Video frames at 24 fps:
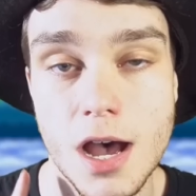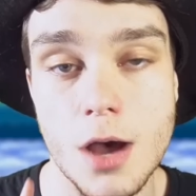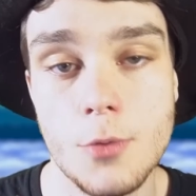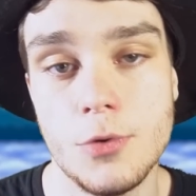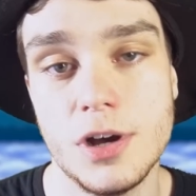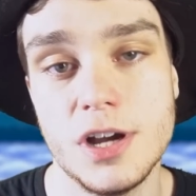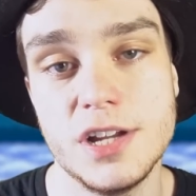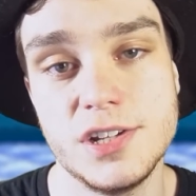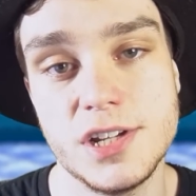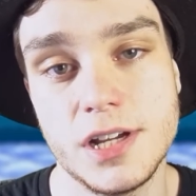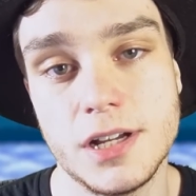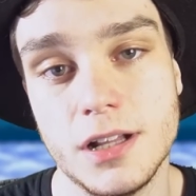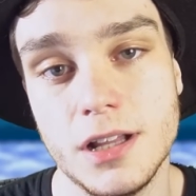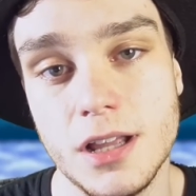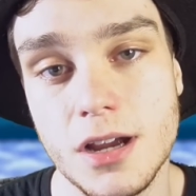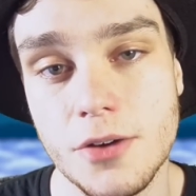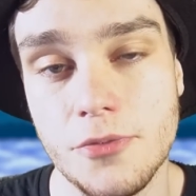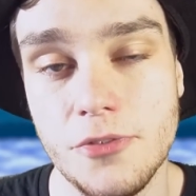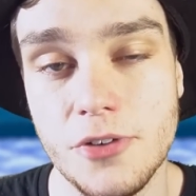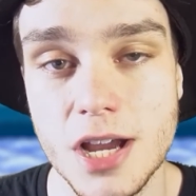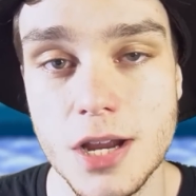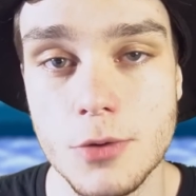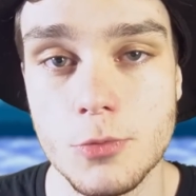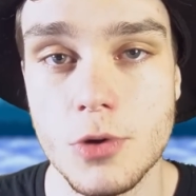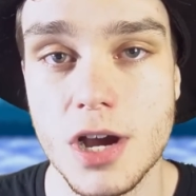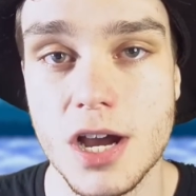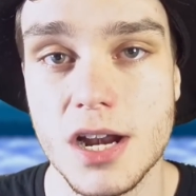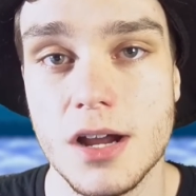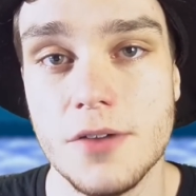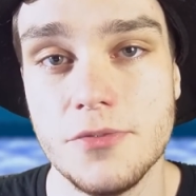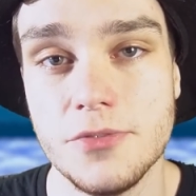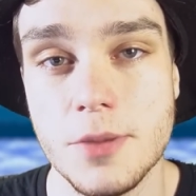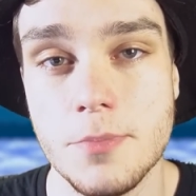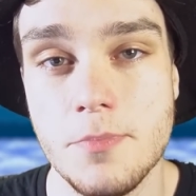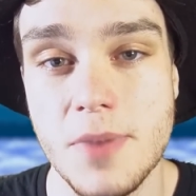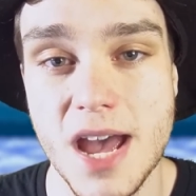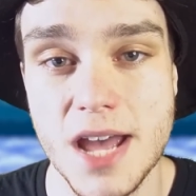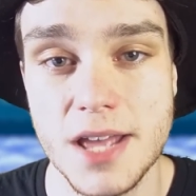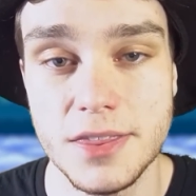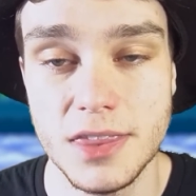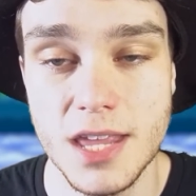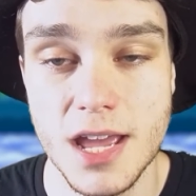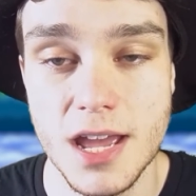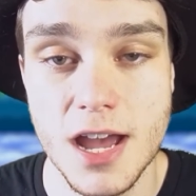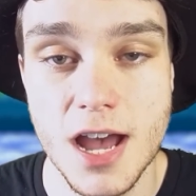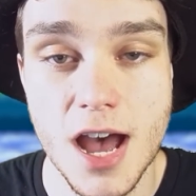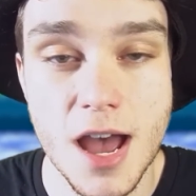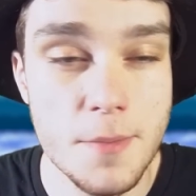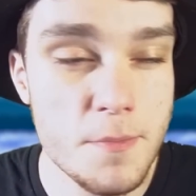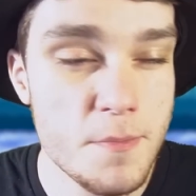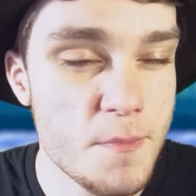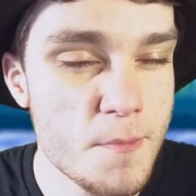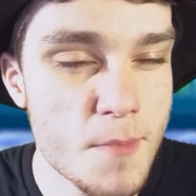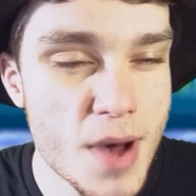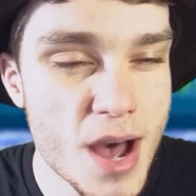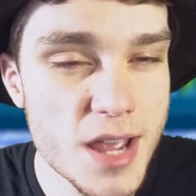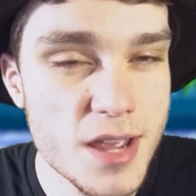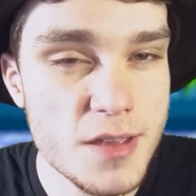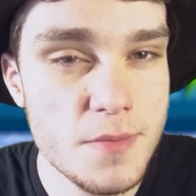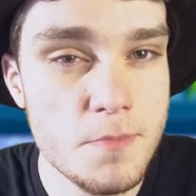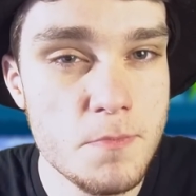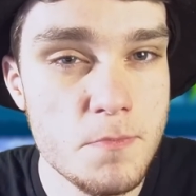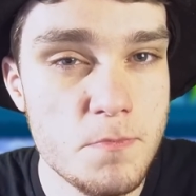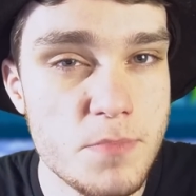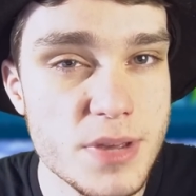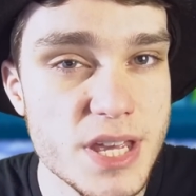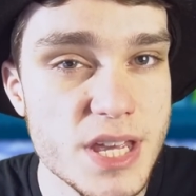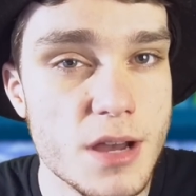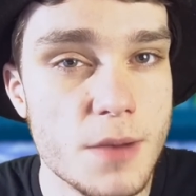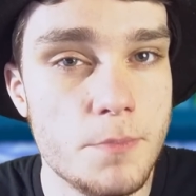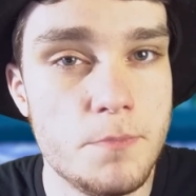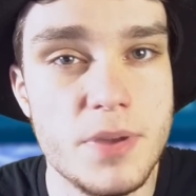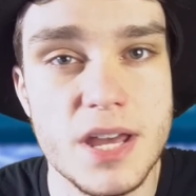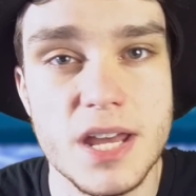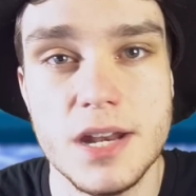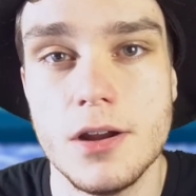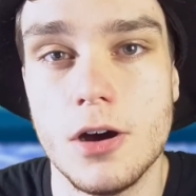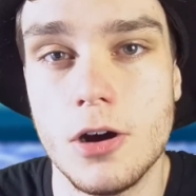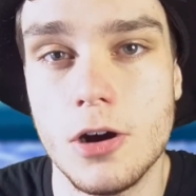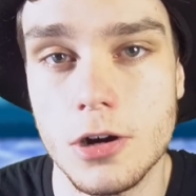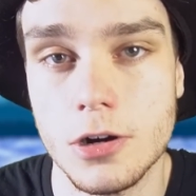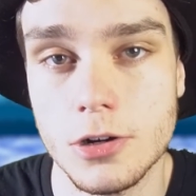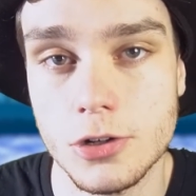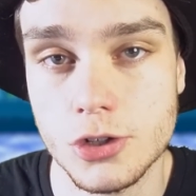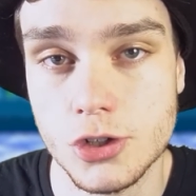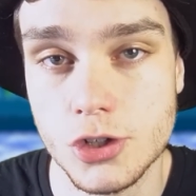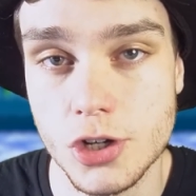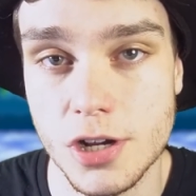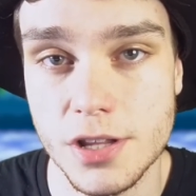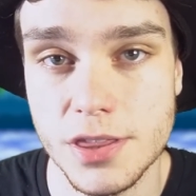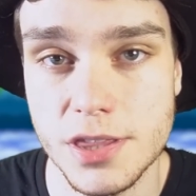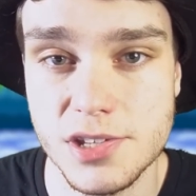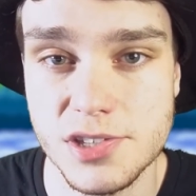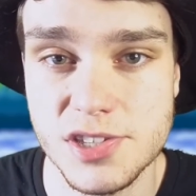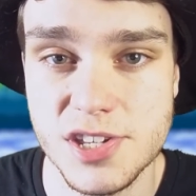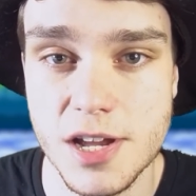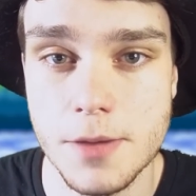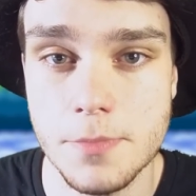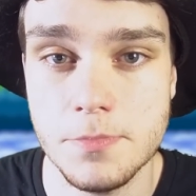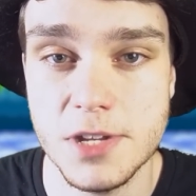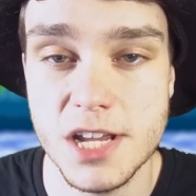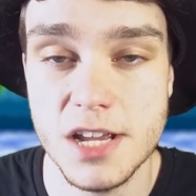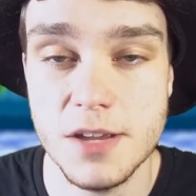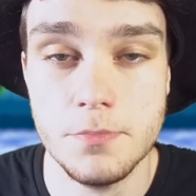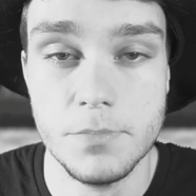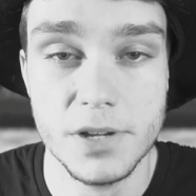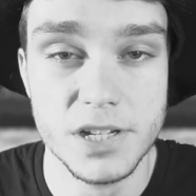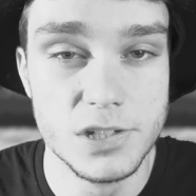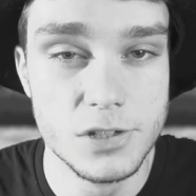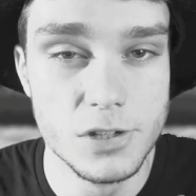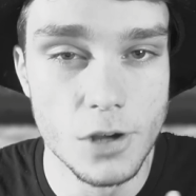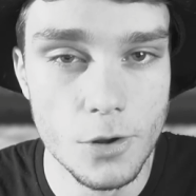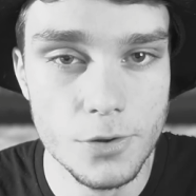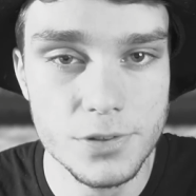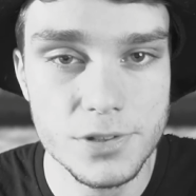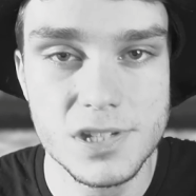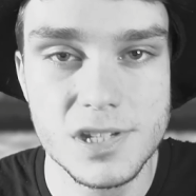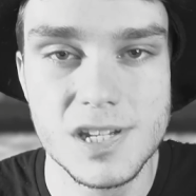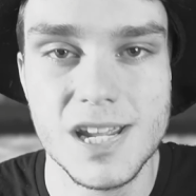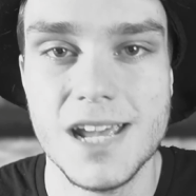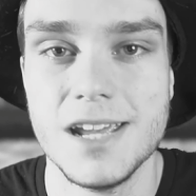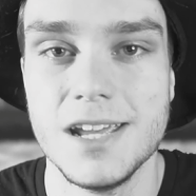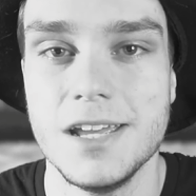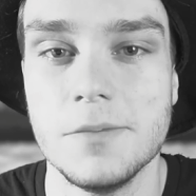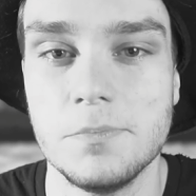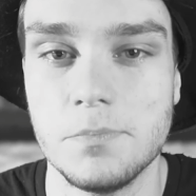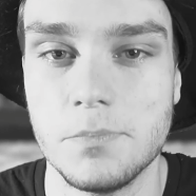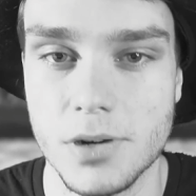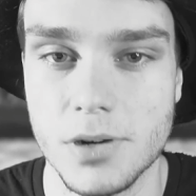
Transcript: I wanted to clarify right off the bat that I might be a bit harsh on this update, but don't take it